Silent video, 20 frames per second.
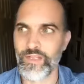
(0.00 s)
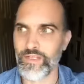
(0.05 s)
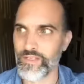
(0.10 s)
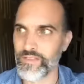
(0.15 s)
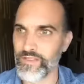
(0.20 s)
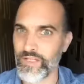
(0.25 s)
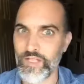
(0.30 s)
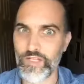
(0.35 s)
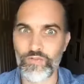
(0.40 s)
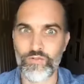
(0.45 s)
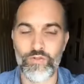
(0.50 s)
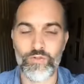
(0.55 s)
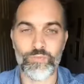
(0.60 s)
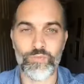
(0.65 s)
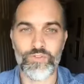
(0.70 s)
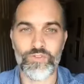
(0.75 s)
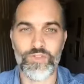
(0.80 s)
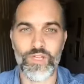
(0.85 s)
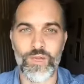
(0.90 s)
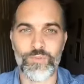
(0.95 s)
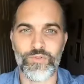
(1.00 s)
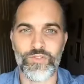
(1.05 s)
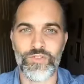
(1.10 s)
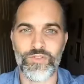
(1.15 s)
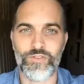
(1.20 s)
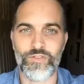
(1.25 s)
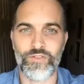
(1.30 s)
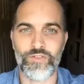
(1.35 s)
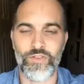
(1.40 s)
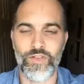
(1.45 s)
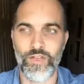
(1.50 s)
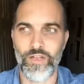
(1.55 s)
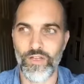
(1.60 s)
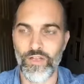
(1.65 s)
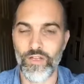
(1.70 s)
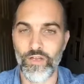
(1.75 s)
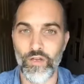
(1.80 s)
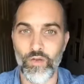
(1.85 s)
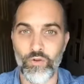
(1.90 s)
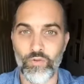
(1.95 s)
sensory perceptions
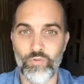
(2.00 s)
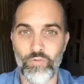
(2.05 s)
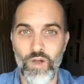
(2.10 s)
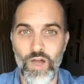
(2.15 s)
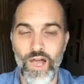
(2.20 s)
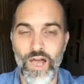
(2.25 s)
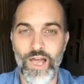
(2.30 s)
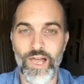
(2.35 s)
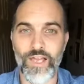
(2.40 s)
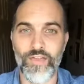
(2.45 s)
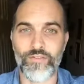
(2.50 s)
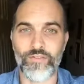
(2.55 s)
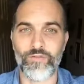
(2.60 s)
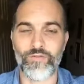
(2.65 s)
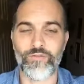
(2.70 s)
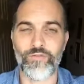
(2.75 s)
arise and